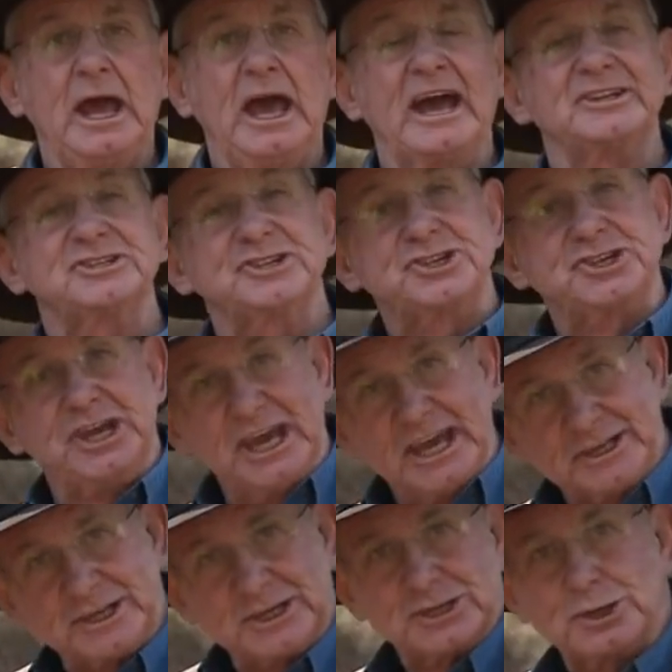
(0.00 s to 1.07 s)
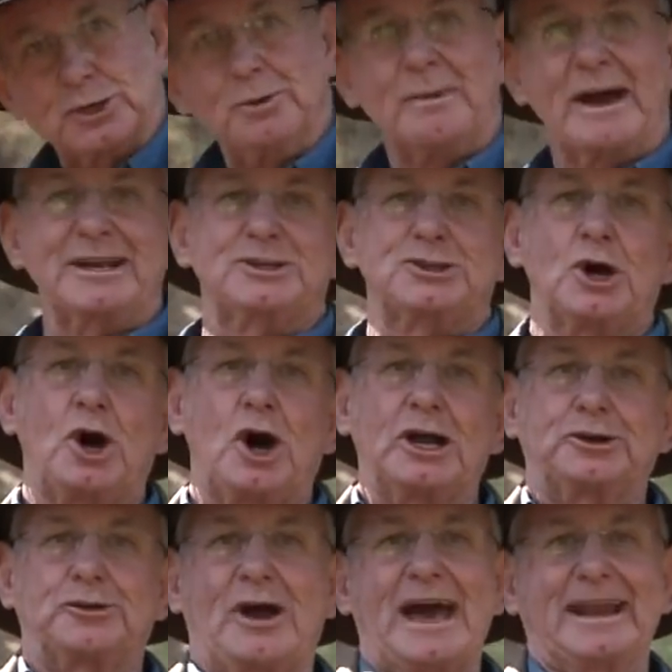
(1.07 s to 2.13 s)
It's Jesus who makes the
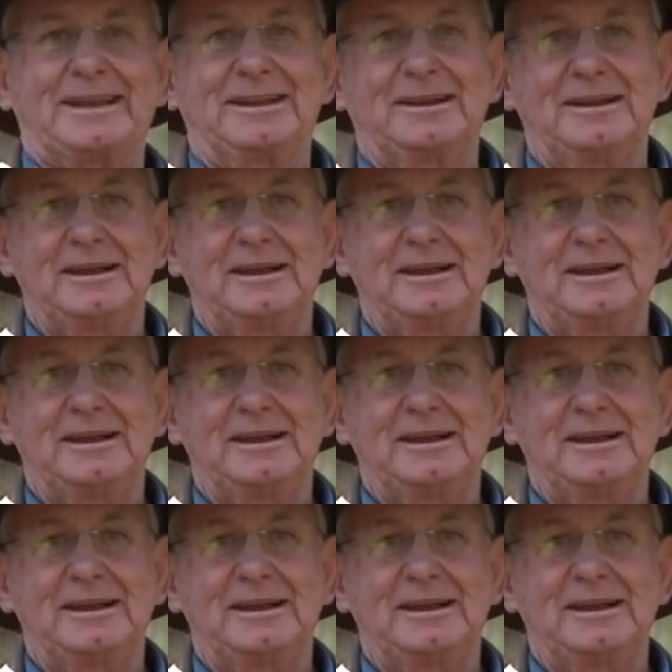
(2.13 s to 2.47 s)
heart right.